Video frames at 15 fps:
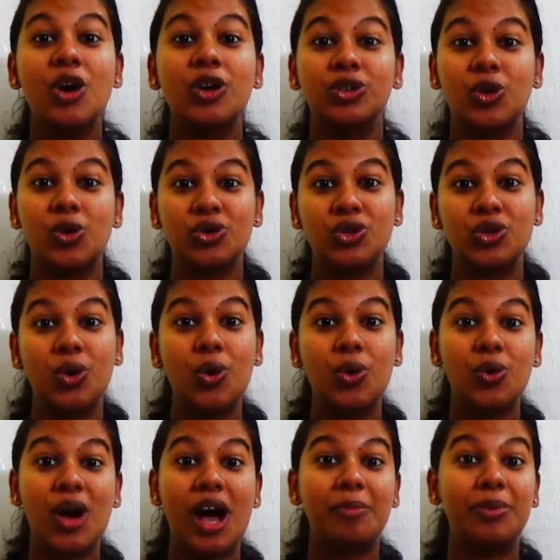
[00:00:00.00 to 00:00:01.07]
those
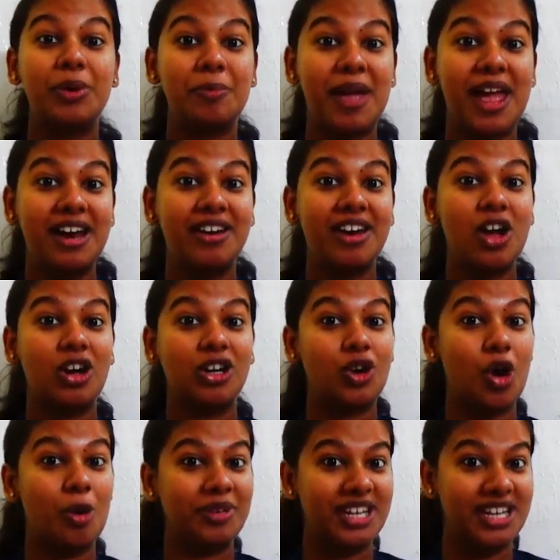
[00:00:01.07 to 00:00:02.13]
who are preparing on
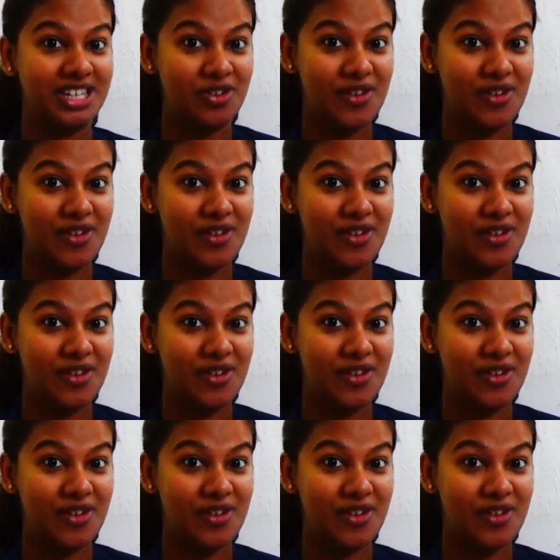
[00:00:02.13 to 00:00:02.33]
competitive